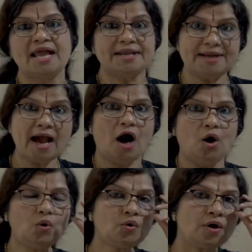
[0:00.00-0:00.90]

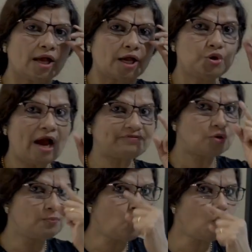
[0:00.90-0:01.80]
Now, you have
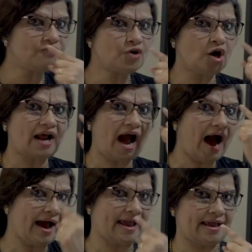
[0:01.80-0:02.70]
to move your
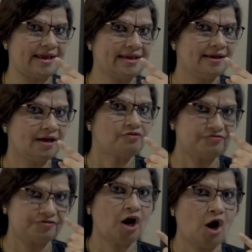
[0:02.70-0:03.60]
eye
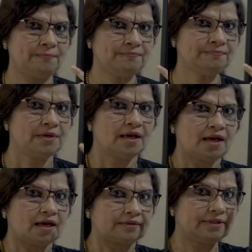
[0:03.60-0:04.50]
from
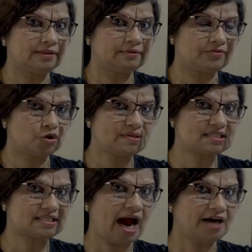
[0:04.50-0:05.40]
you
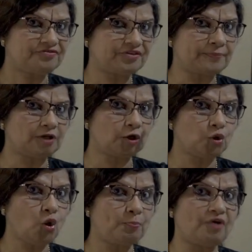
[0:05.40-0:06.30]
must start from the
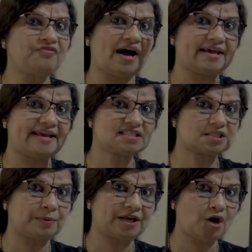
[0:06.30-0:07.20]
group of
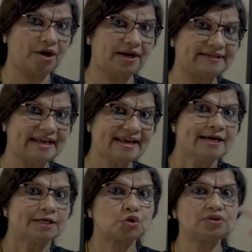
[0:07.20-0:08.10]
highest priority
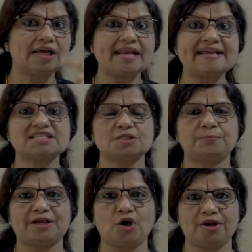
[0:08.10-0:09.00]
to the least
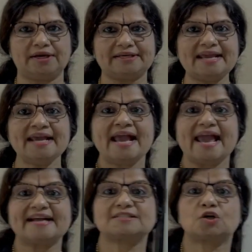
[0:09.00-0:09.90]
priority,
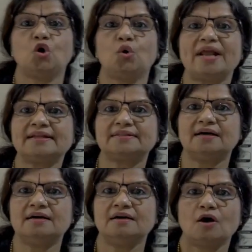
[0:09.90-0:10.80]
excluding
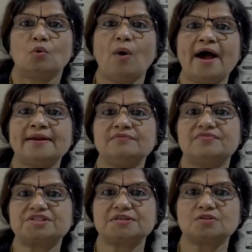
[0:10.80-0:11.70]
the one
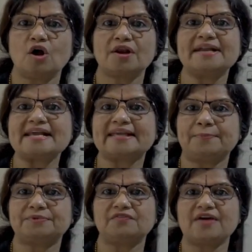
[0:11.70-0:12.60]
which is already
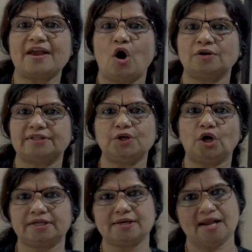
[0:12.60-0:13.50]
kept away on the
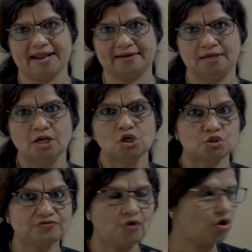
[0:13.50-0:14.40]
dotted line.
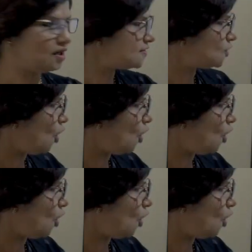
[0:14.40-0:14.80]
So focus